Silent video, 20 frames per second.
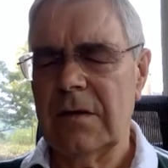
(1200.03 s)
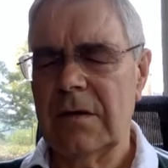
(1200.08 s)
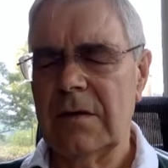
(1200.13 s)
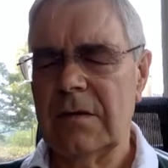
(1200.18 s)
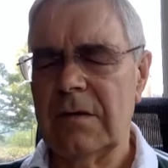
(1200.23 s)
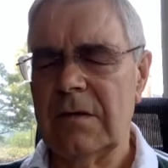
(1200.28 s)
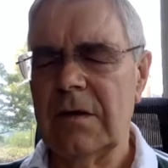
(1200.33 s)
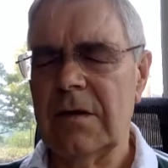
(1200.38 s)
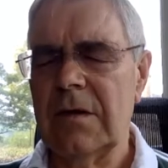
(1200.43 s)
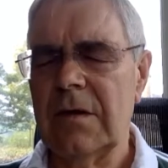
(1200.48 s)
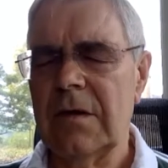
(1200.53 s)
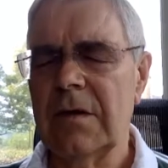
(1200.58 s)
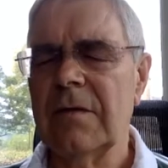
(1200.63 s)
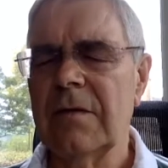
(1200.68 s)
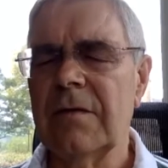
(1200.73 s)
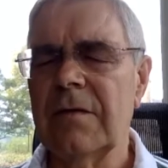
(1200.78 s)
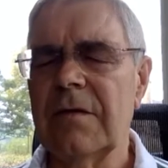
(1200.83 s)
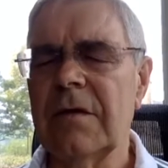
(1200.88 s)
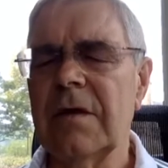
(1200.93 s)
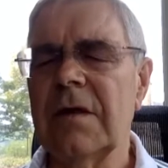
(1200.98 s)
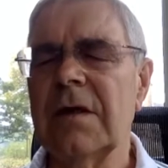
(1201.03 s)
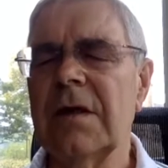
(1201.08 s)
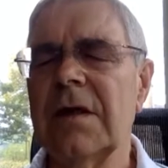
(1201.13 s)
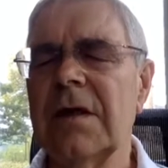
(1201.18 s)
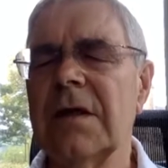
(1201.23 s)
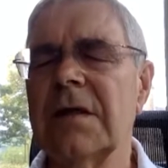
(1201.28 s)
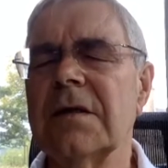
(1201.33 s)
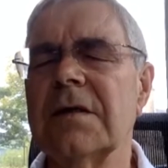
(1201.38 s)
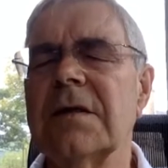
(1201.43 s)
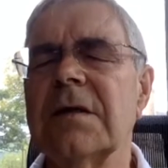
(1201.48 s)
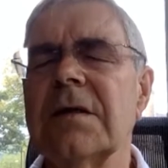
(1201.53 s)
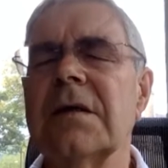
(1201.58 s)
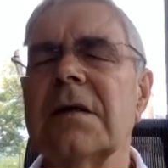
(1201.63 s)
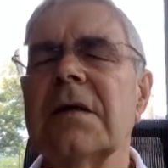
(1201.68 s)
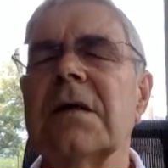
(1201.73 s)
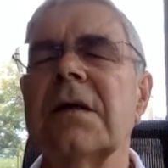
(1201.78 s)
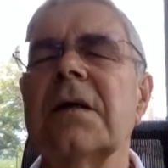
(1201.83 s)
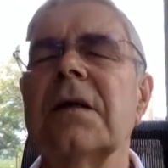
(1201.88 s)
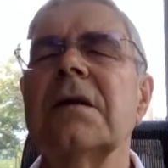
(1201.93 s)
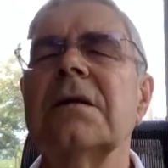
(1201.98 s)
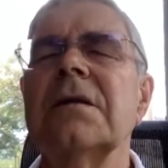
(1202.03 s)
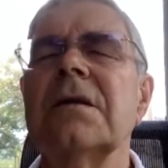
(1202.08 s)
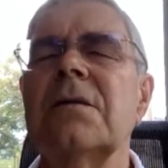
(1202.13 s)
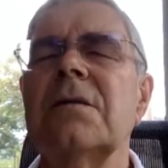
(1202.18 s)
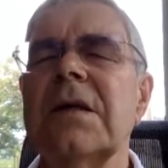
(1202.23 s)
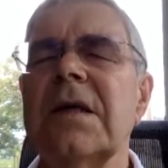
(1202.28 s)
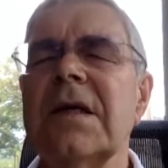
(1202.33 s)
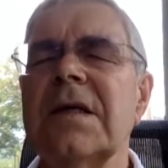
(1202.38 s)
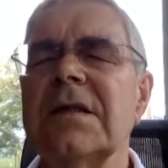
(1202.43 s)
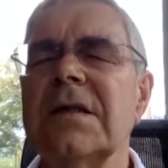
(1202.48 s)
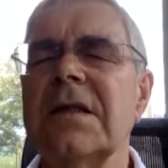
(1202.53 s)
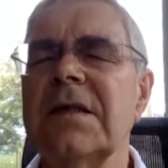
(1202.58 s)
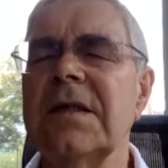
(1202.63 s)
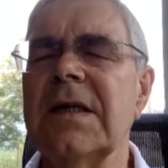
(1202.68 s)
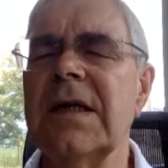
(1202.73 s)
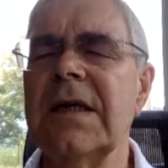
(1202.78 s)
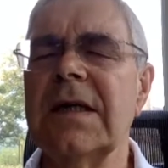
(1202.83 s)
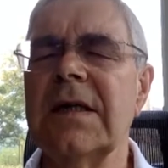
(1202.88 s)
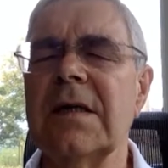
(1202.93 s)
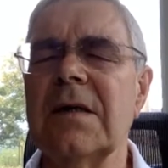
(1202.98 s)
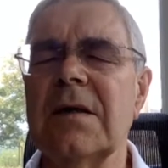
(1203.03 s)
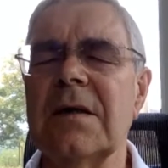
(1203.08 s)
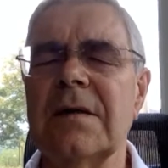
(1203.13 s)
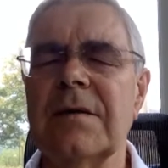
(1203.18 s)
3, for next, till we get to 10.